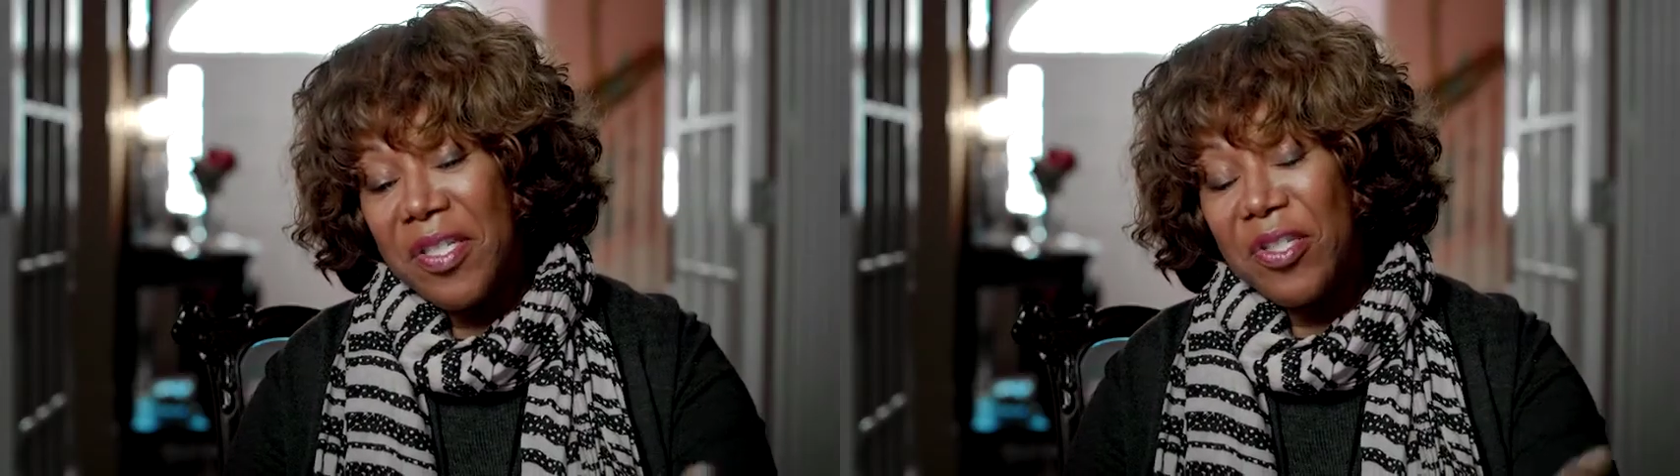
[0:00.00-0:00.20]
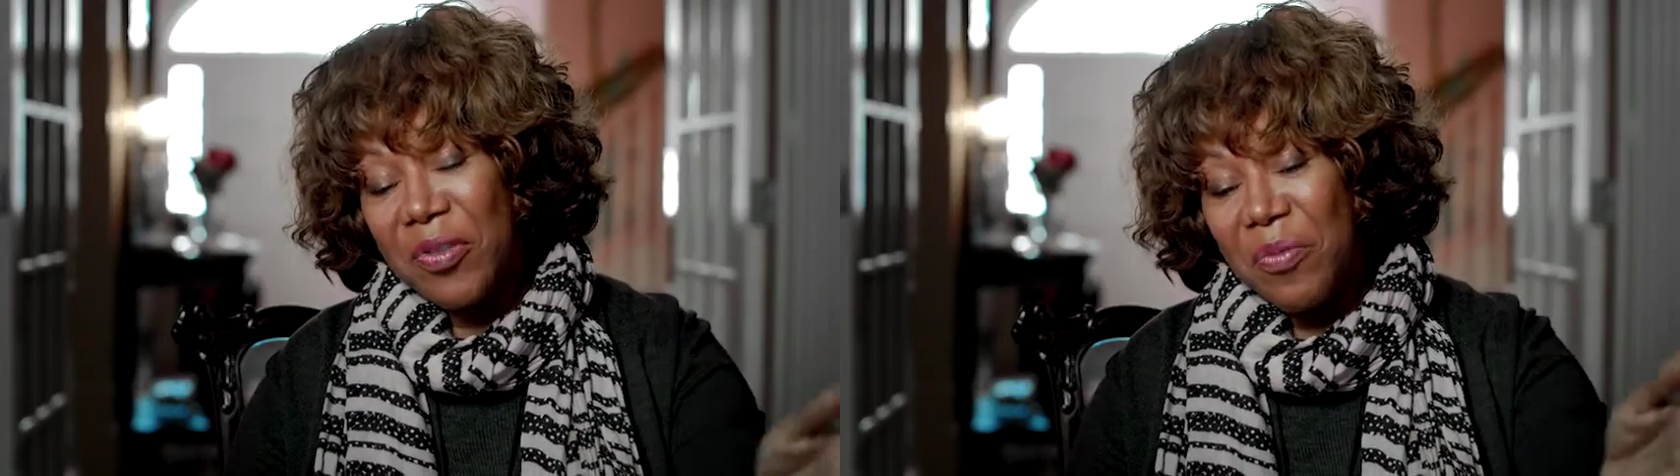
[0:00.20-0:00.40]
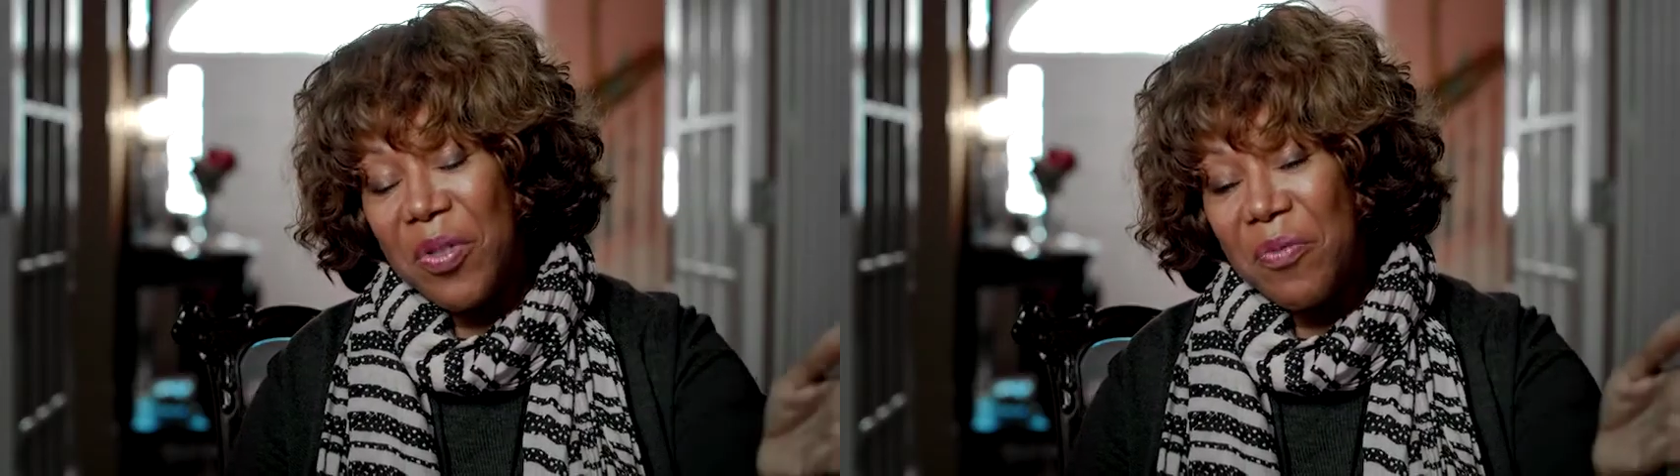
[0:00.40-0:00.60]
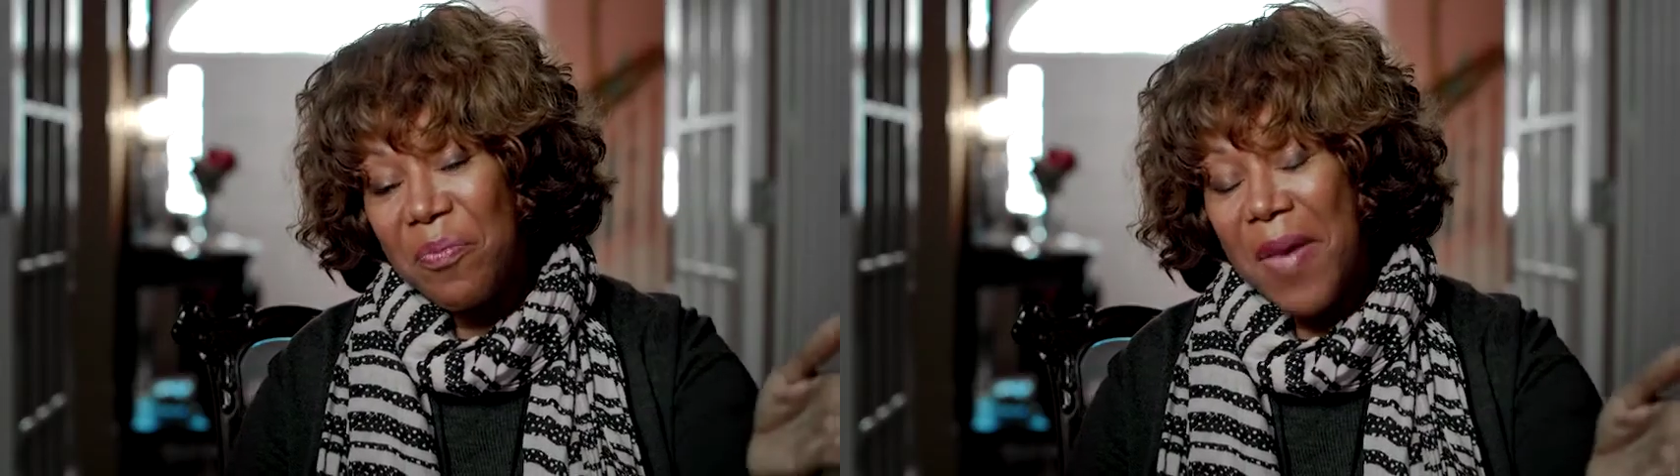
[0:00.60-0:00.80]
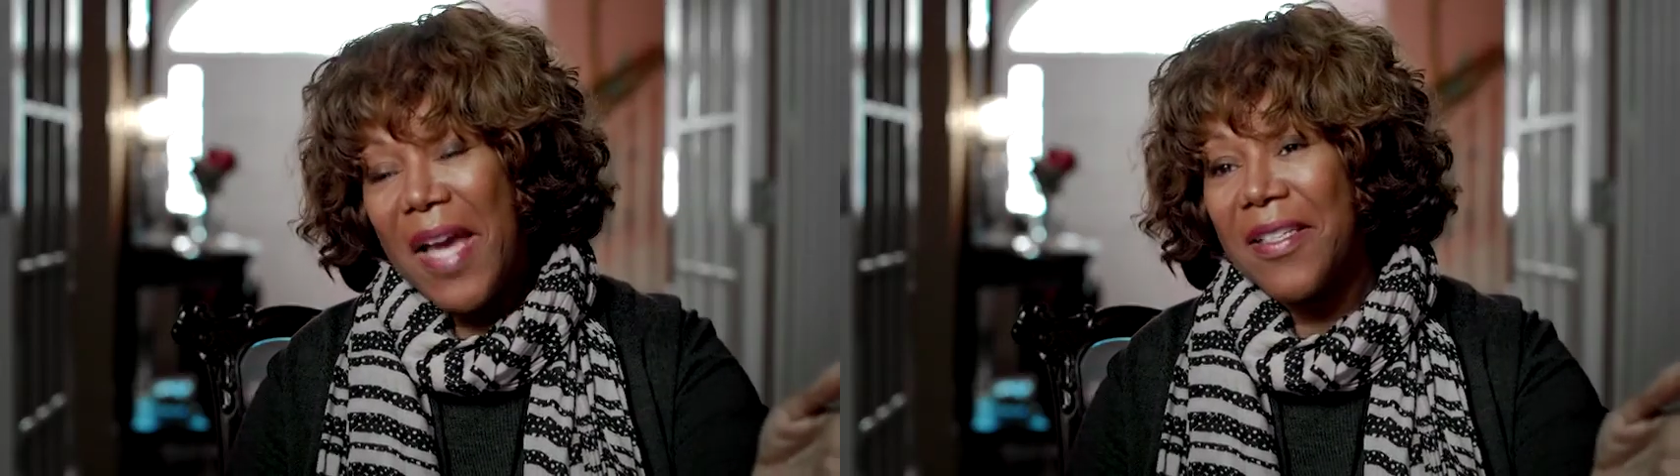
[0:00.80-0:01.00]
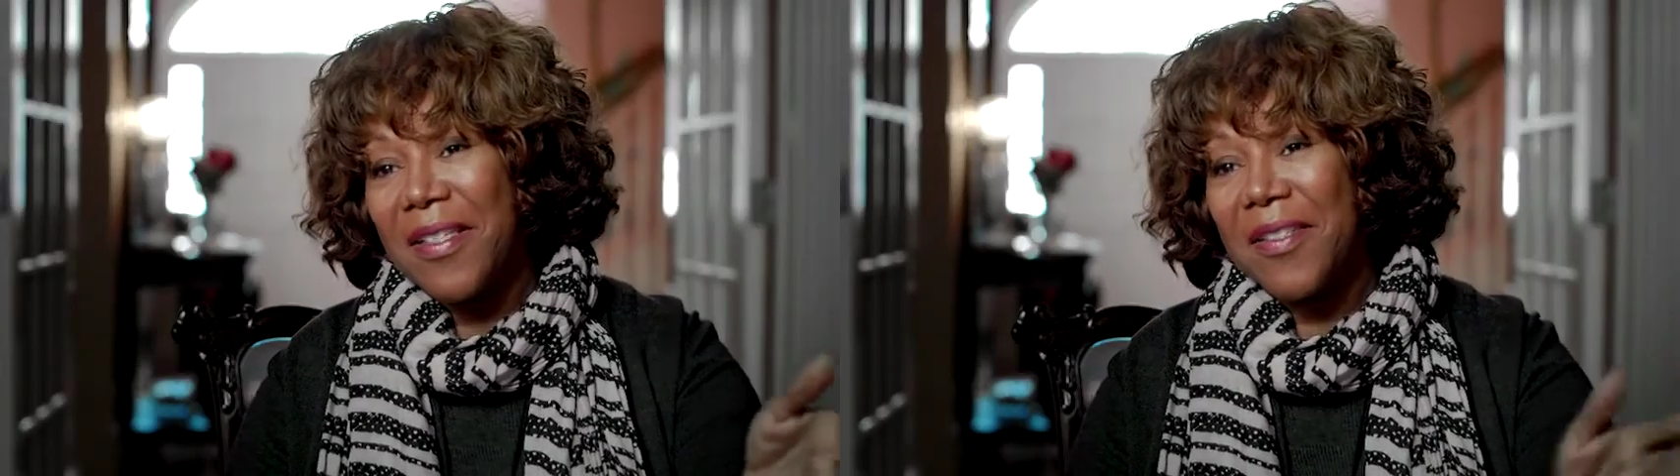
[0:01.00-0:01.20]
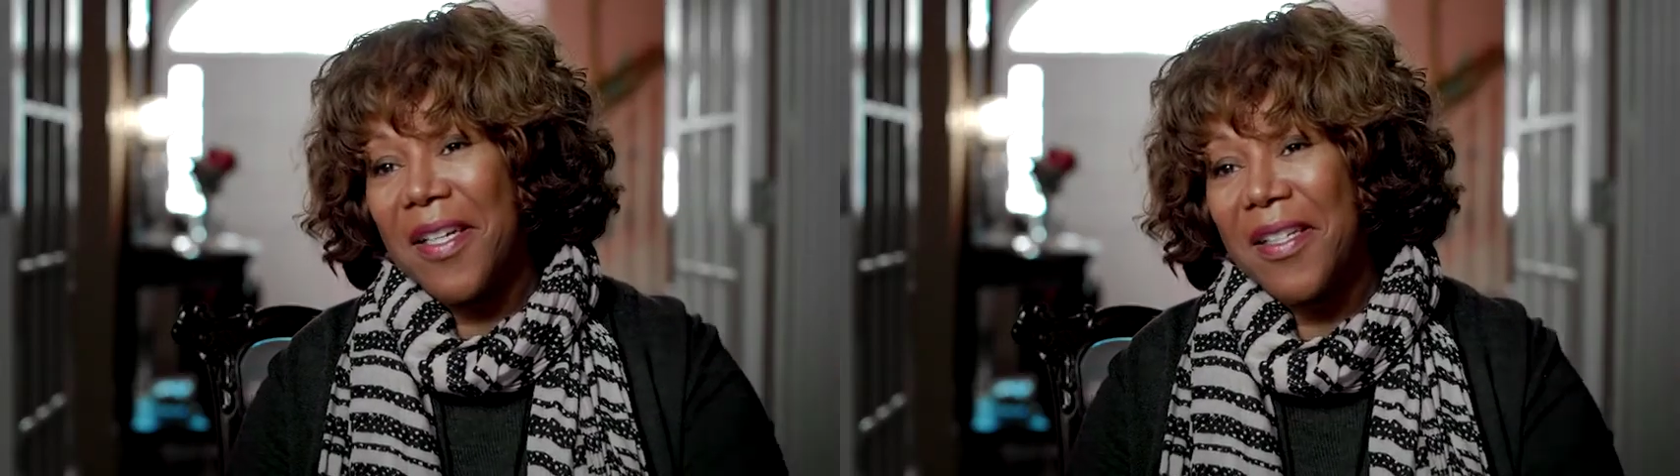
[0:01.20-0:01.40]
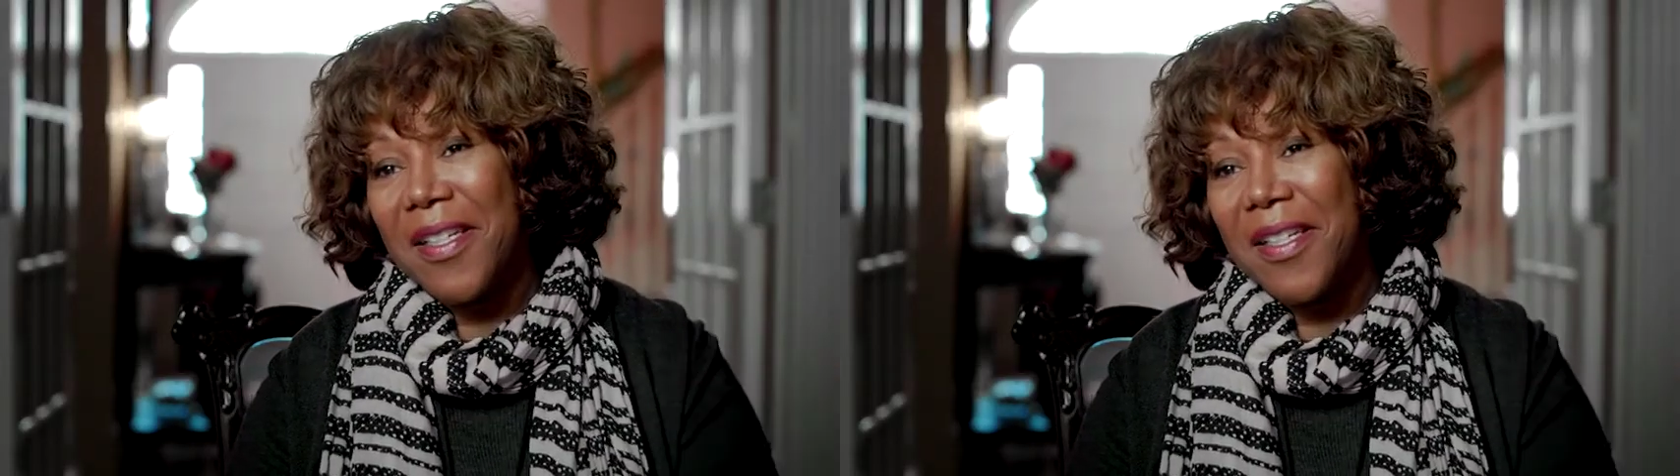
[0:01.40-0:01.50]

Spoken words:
took me back into that